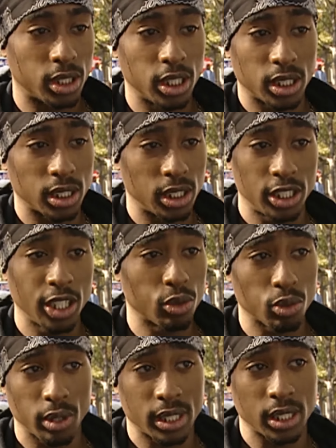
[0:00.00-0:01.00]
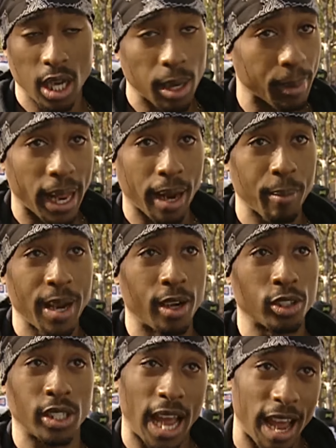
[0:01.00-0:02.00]
was disclosed not long ago
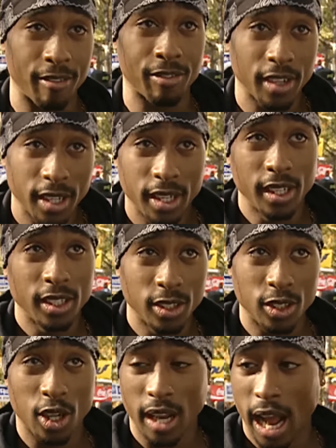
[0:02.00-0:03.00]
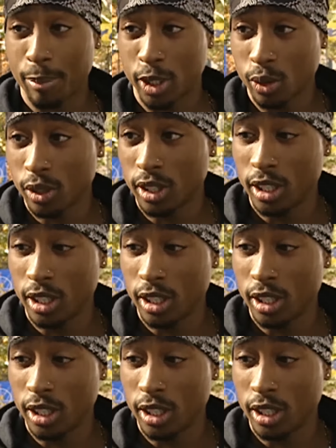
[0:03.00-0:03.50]
after the untimely death of